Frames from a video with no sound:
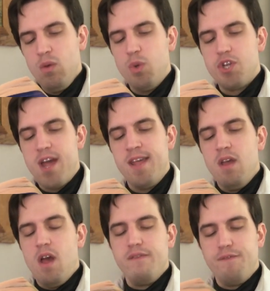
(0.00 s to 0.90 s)
which I
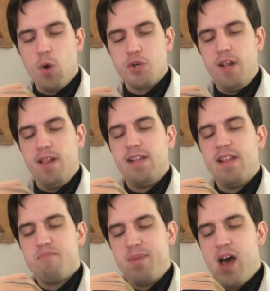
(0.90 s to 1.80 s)
unfortunately
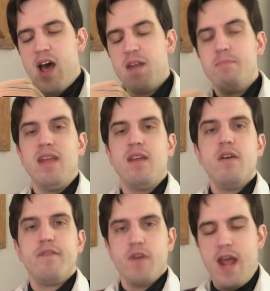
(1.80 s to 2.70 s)
left behind me
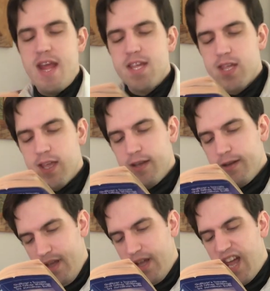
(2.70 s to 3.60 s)
for haste,
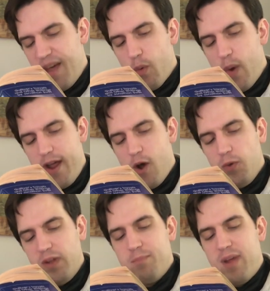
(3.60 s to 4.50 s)
and came away
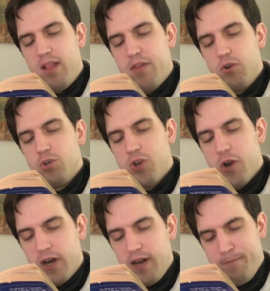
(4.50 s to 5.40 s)
only in my leathern jerkin.